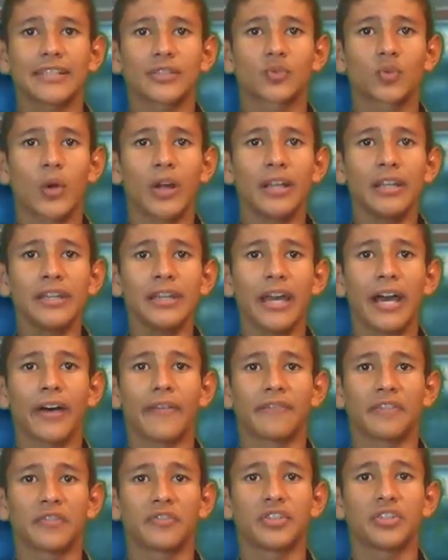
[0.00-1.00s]
is actually
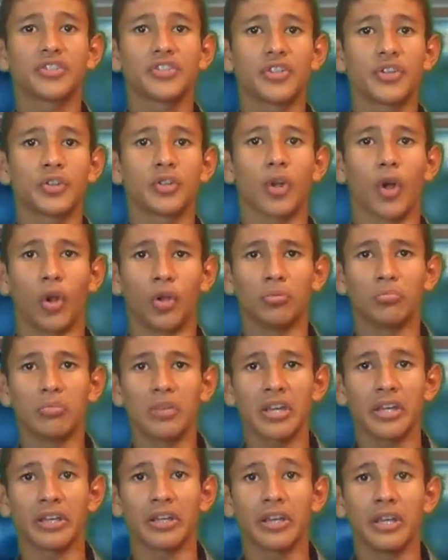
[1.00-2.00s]
a
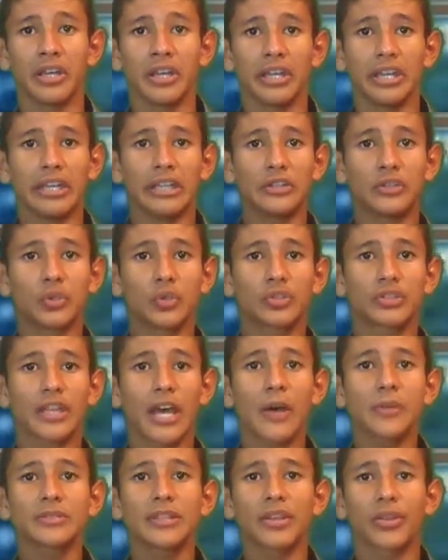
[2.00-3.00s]
50-year-old man in
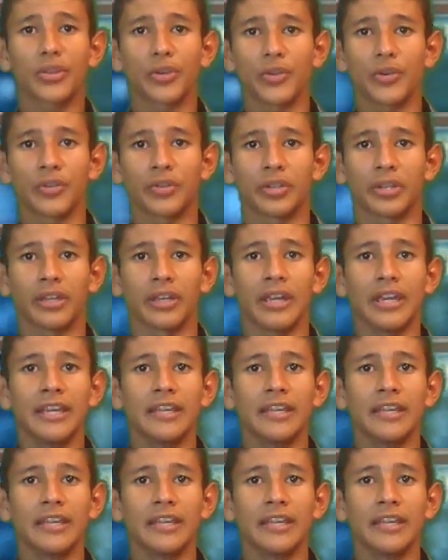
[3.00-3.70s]
2030,